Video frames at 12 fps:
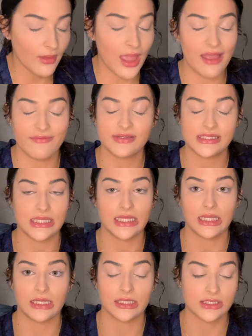I've
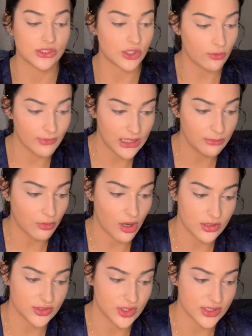seen so many
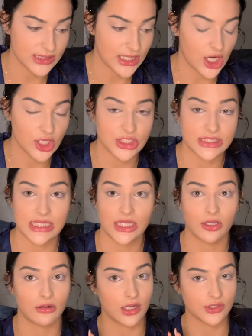bronzers that are just
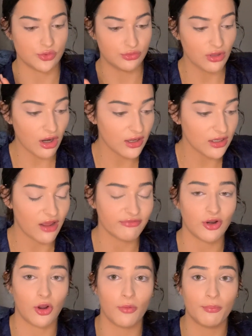either not too dark
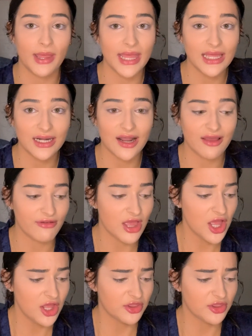enough, not opaque enough.